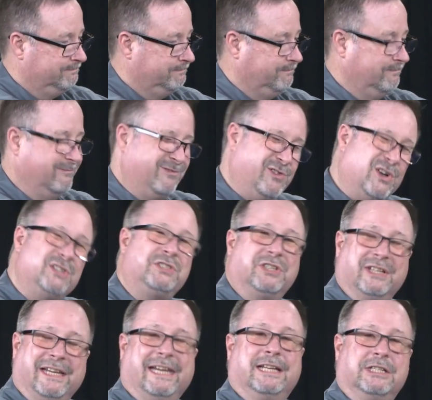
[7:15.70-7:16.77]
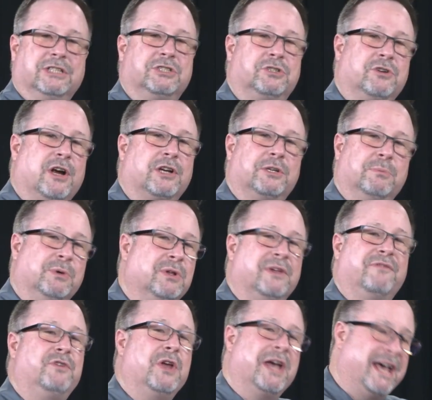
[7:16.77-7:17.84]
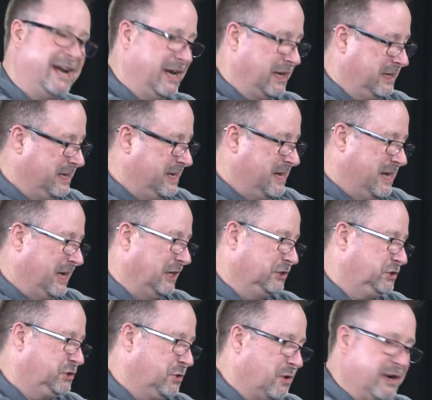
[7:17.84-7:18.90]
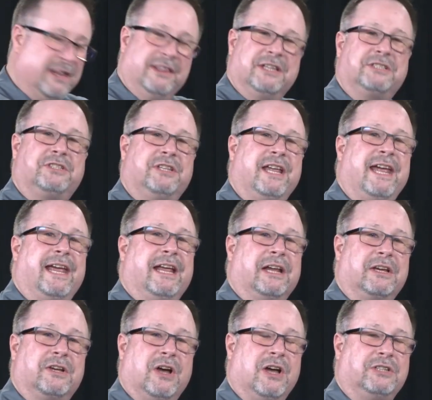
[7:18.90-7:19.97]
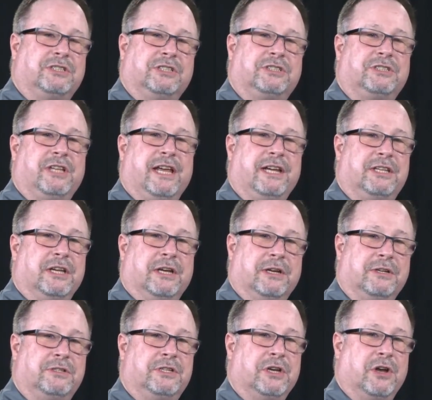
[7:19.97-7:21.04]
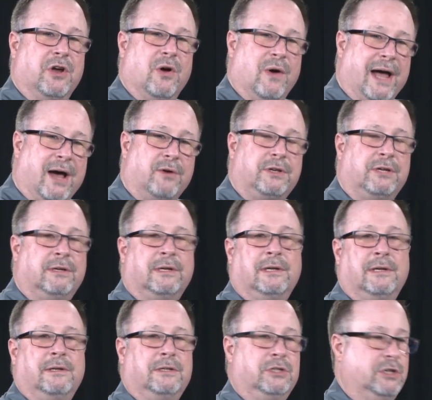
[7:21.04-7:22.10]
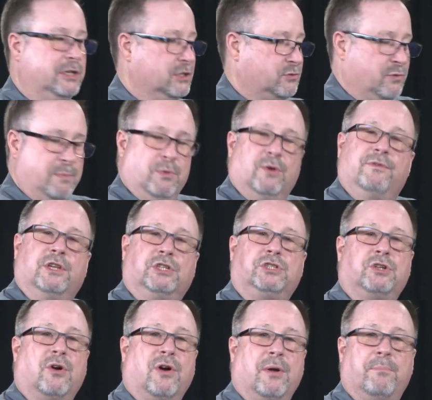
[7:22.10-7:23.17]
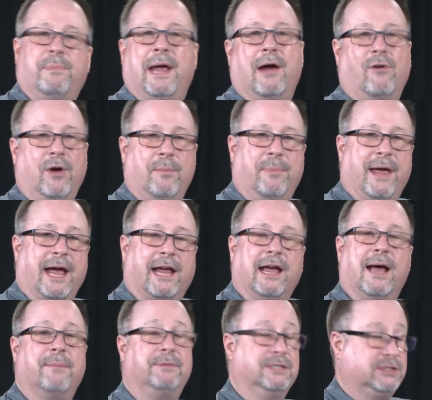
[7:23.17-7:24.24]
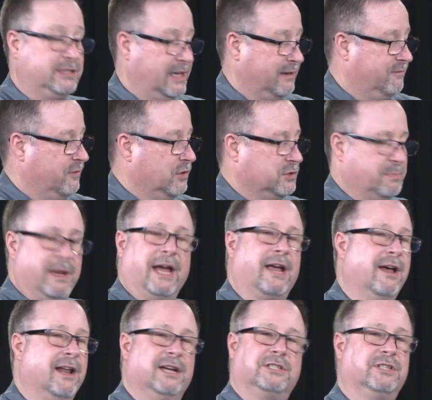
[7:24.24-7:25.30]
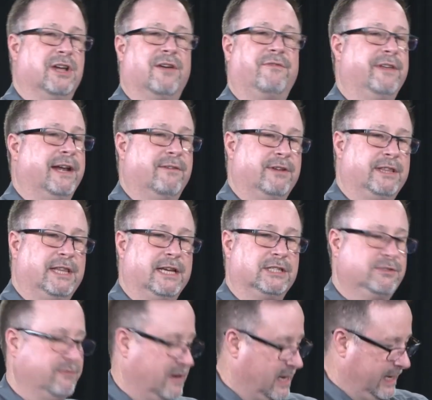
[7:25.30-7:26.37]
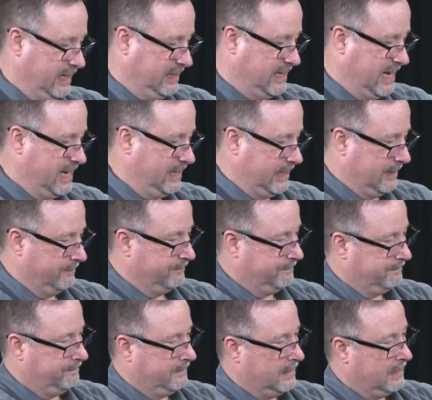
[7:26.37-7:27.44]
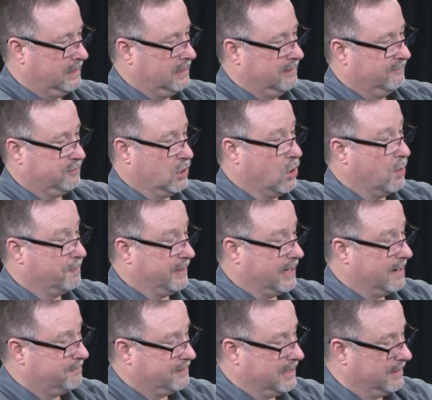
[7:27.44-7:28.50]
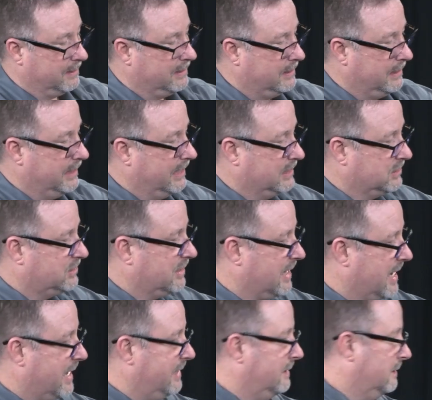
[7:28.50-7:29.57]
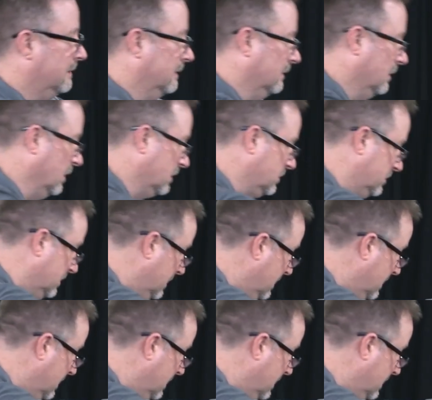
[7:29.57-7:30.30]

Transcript: virtually indestructible. If you had a short in this thing, it causes this thing to go out. You just remove the short, power it back up, this thing folds back on itself, and everything's fine and dandy. If you open up, the inside looks